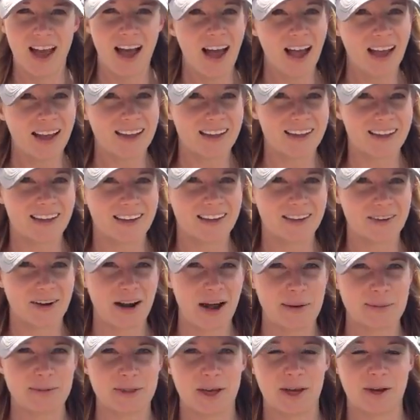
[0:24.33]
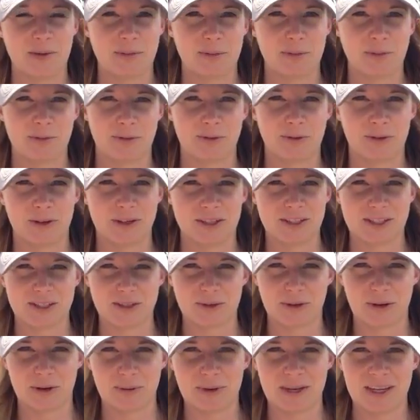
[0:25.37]
I can get it wrapped up before a
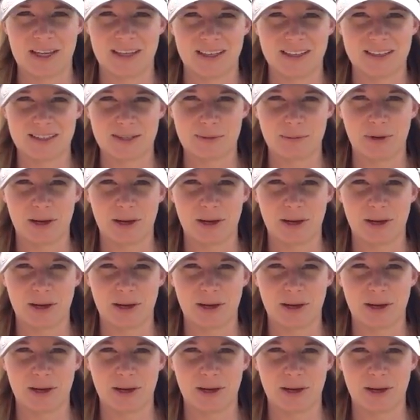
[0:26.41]
storm hits.